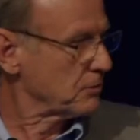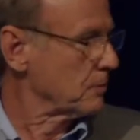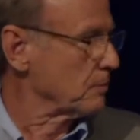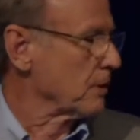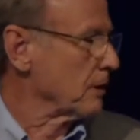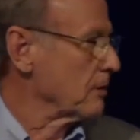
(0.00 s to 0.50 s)

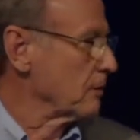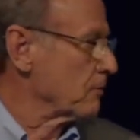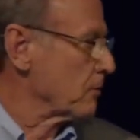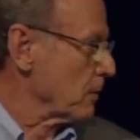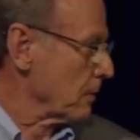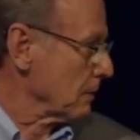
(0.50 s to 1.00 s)
Bishop,
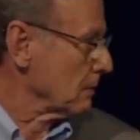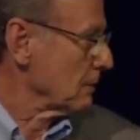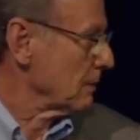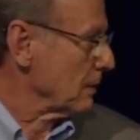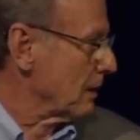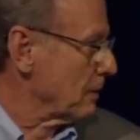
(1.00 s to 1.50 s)
thank you
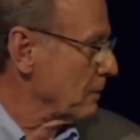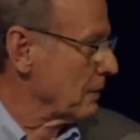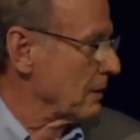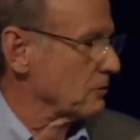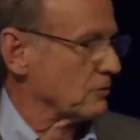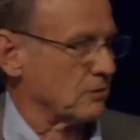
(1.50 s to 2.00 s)
for
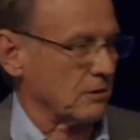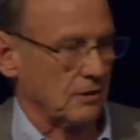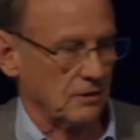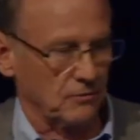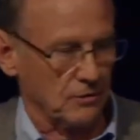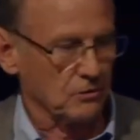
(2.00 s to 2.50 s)
allowing us
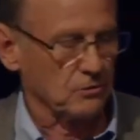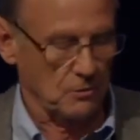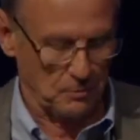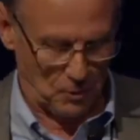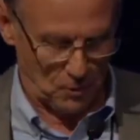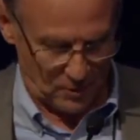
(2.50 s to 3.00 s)
to give
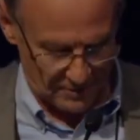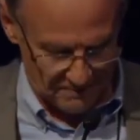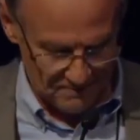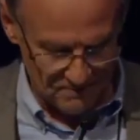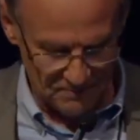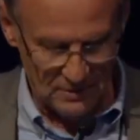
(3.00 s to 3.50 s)
this report.